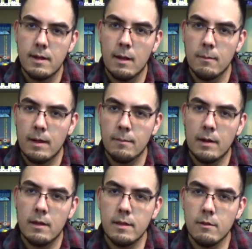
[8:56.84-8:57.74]

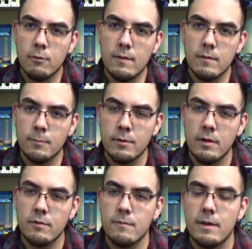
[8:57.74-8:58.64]
I'll increase the
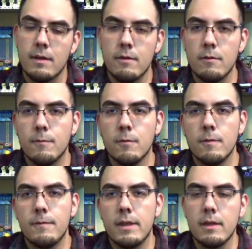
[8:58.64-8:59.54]
production value for
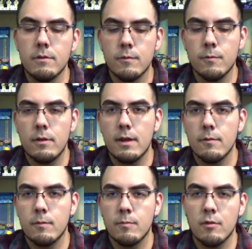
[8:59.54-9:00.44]
the videos for you
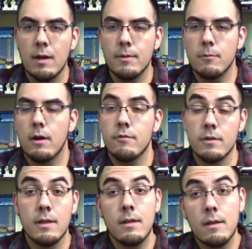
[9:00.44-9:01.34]
guys subscribing and
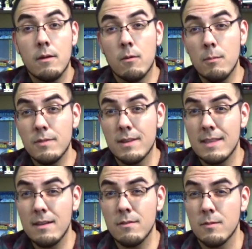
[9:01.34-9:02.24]
watching. We're almost at
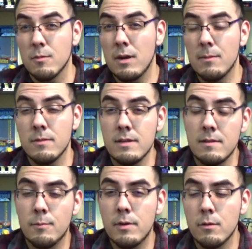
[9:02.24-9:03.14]
1,000 subscribers, guys.
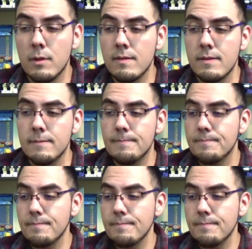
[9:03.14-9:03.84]
That's pretty crazy.